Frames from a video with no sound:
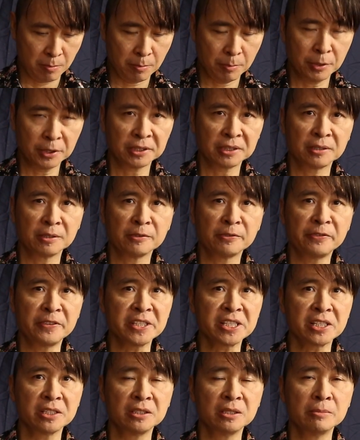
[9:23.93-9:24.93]
Put the
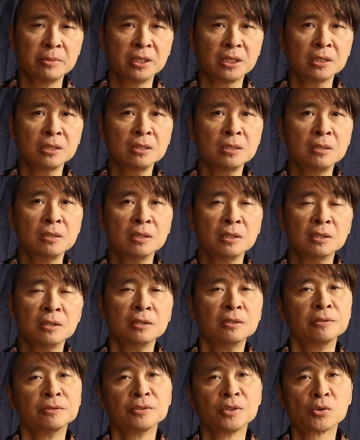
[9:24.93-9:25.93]
fist in the middle,
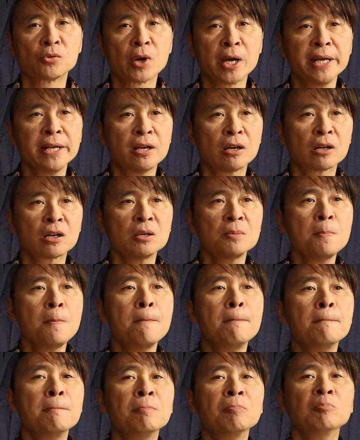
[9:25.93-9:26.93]
the right arm,
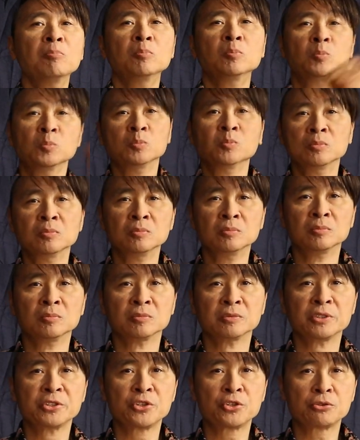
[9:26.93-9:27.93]

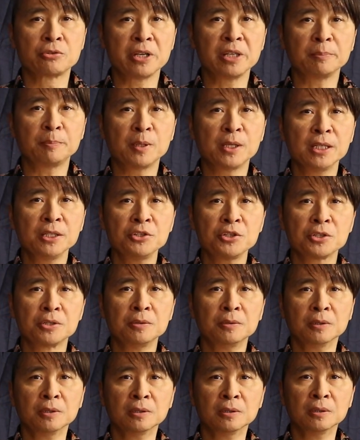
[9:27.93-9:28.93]
straight punch,
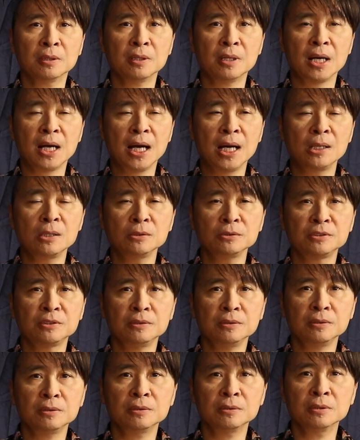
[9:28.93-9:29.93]
out,
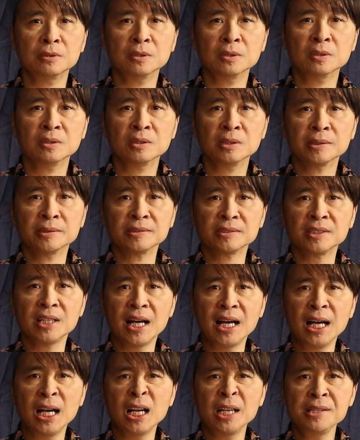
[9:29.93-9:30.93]

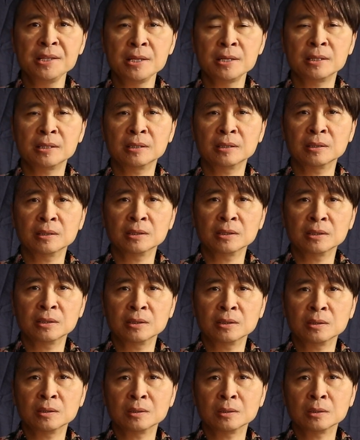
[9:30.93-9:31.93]
tan,
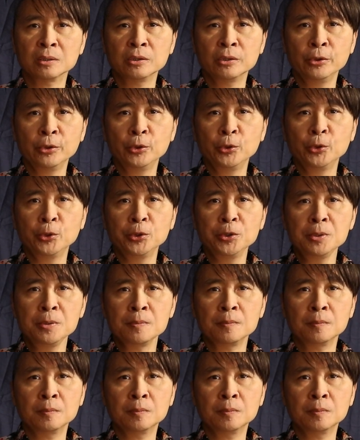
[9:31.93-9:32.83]
Hyun,